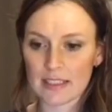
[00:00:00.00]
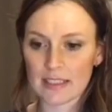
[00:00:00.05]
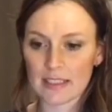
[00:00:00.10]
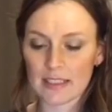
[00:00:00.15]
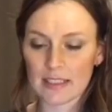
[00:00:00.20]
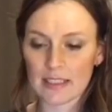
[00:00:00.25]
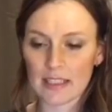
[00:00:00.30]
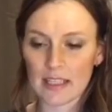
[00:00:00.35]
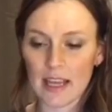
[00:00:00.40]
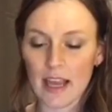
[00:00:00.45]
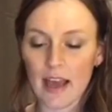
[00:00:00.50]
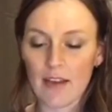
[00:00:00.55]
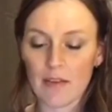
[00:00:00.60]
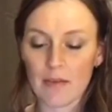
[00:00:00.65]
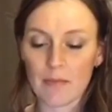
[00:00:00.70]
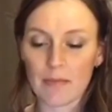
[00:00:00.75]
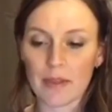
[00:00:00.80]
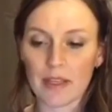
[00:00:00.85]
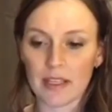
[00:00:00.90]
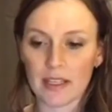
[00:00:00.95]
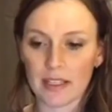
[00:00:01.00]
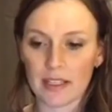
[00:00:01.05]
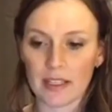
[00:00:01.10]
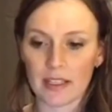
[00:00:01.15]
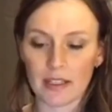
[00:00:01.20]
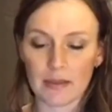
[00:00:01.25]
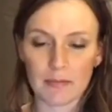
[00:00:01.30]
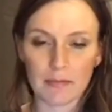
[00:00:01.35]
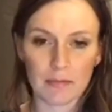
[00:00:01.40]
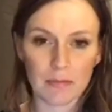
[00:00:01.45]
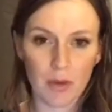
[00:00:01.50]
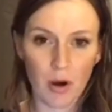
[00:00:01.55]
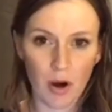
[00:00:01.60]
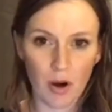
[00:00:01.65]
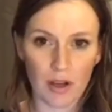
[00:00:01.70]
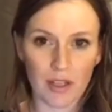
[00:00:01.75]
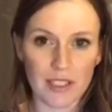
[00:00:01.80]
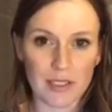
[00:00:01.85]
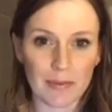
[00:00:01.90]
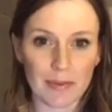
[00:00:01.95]
have a big
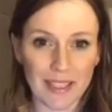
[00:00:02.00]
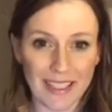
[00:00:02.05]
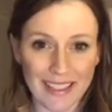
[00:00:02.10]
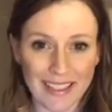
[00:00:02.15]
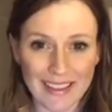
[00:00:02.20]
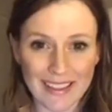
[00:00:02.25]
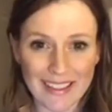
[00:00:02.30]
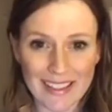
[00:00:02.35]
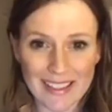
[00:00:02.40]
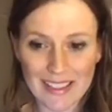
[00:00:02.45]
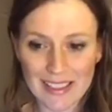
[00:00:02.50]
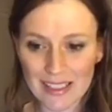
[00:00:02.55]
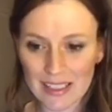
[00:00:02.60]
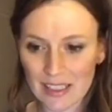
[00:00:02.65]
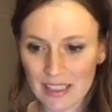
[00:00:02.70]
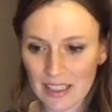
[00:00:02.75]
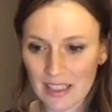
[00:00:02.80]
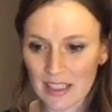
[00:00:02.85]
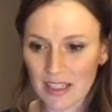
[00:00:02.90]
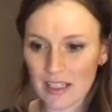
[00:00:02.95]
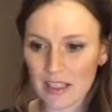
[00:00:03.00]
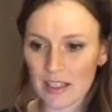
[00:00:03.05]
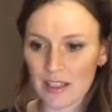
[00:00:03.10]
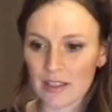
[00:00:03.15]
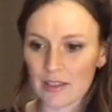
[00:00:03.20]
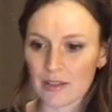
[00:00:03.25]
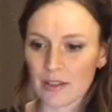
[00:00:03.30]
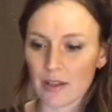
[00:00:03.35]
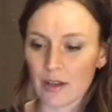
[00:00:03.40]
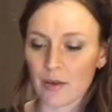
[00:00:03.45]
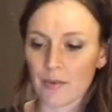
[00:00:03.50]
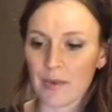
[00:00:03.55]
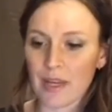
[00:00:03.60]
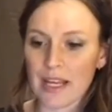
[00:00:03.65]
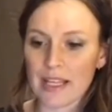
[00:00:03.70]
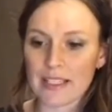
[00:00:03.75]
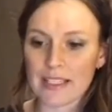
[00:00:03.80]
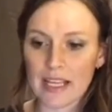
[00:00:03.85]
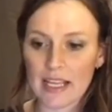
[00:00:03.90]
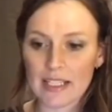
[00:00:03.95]
part to play in this. So
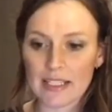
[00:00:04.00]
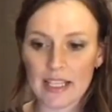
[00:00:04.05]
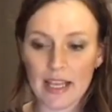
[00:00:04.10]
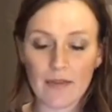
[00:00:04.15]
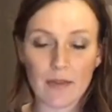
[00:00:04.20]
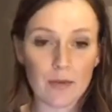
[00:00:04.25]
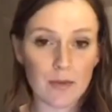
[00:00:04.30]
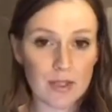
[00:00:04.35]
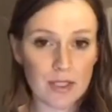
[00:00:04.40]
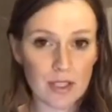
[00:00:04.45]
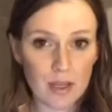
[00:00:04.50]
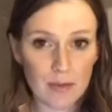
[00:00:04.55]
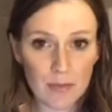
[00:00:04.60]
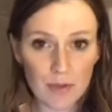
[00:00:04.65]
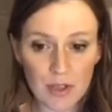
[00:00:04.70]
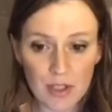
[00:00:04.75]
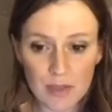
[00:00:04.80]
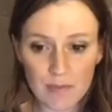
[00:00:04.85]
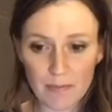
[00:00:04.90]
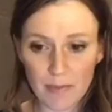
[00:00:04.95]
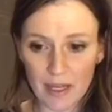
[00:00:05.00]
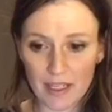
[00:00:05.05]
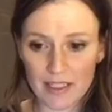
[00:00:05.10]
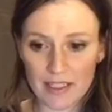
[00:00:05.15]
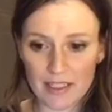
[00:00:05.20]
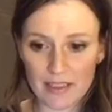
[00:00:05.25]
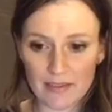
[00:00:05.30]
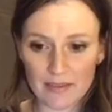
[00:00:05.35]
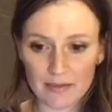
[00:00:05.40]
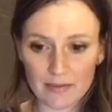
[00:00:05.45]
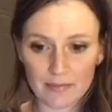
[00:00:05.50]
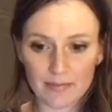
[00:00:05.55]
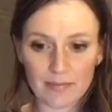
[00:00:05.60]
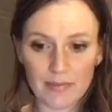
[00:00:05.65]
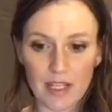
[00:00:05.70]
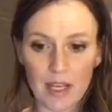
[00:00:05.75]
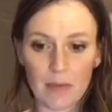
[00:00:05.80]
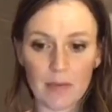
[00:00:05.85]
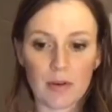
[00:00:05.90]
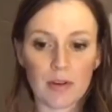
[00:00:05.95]
day 7 was on perspective.
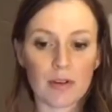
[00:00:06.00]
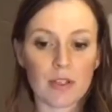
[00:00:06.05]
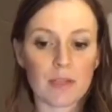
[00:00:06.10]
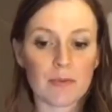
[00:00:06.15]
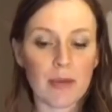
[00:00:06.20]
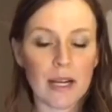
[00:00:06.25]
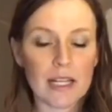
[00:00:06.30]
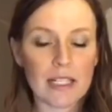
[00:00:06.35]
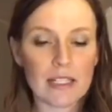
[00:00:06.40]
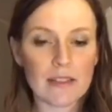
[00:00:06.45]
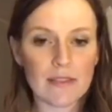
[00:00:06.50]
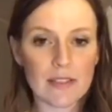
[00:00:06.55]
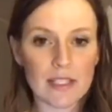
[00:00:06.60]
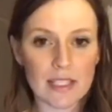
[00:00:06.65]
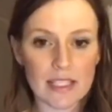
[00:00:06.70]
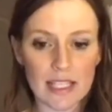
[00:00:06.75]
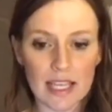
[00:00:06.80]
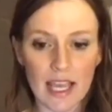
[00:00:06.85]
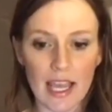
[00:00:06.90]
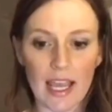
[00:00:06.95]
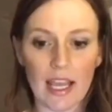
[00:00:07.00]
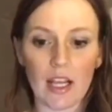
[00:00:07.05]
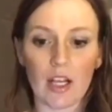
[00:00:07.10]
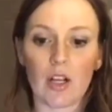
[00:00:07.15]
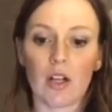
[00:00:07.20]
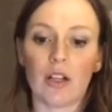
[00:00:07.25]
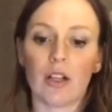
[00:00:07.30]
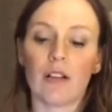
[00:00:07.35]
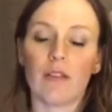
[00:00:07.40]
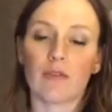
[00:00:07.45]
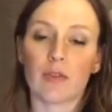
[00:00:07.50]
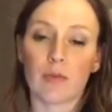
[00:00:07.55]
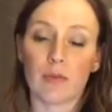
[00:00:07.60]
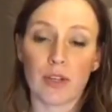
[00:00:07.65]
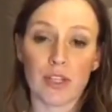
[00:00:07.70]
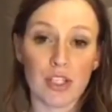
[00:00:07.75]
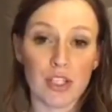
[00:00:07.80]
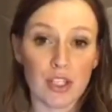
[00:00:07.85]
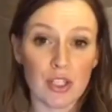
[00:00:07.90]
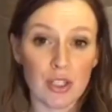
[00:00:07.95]
Now perspective is the angle from
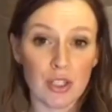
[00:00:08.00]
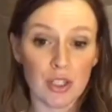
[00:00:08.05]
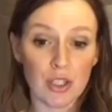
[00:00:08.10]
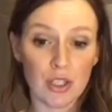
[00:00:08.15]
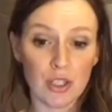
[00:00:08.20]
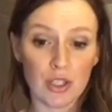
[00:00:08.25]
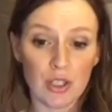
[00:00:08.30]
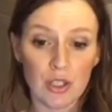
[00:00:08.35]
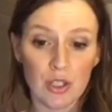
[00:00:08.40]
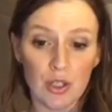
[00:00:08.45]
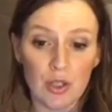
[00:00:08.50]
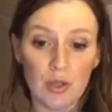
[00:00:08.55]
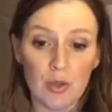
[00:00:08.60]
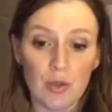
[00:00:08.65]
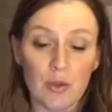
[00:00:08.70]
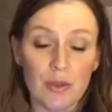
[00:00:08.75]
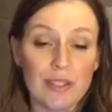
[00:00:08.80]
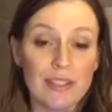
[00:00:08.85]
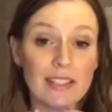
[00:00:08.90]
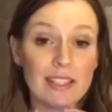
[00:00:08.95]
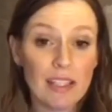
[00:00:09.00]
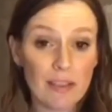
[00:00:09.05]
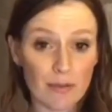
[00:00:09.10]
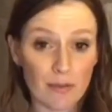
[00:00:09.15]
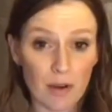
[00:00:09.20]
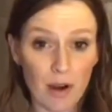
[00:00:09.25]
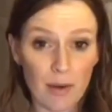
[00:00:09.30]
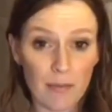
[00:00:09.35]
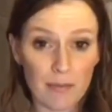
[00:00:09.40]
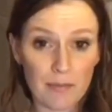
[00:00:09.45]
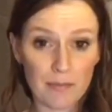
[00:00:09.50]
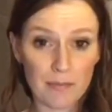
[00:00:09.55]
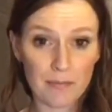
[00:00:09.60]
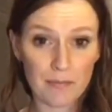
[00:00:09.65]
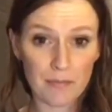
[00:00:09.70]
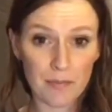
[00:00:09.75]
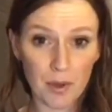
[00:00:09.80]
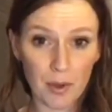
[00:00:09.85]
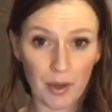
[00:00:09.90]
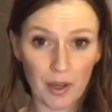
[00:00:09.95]
which you see from,
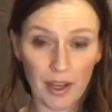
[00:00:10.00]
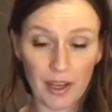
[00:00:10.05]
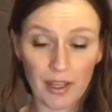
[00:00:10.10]
okay?